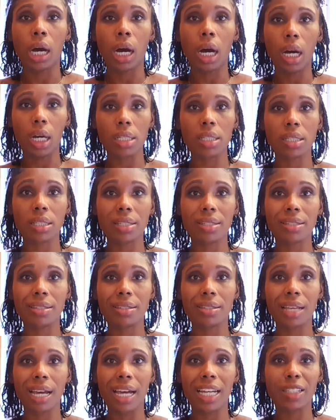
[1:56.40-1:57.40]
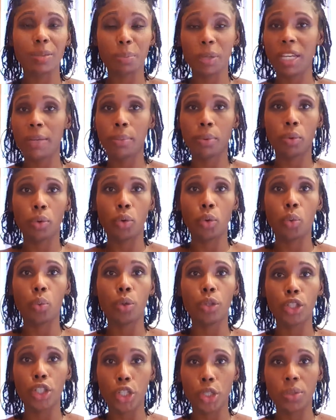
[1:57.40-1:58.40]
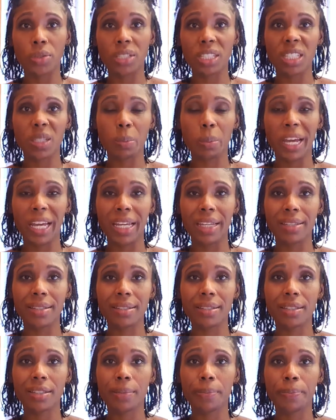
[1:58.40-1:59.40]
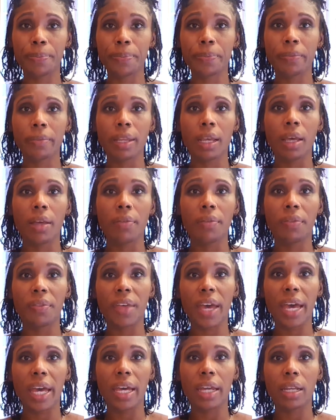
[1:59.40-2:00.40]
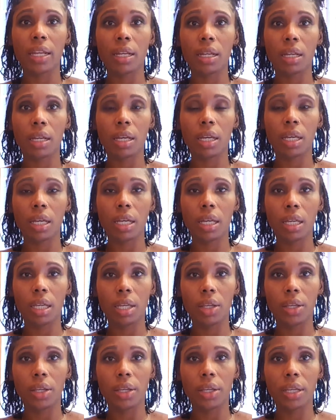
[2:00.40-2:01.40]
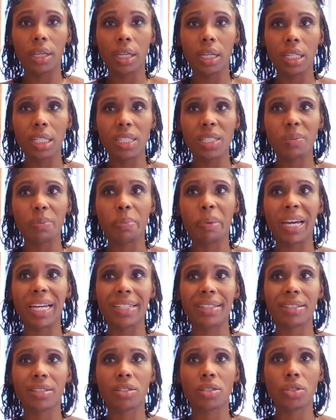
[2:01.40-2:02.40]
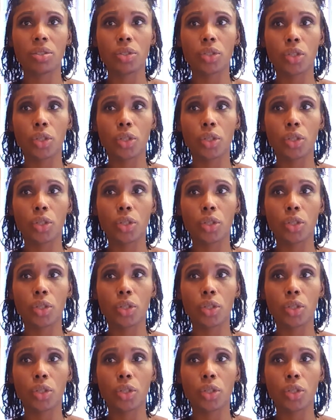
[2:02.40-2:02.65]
us as people would use the space, then it's best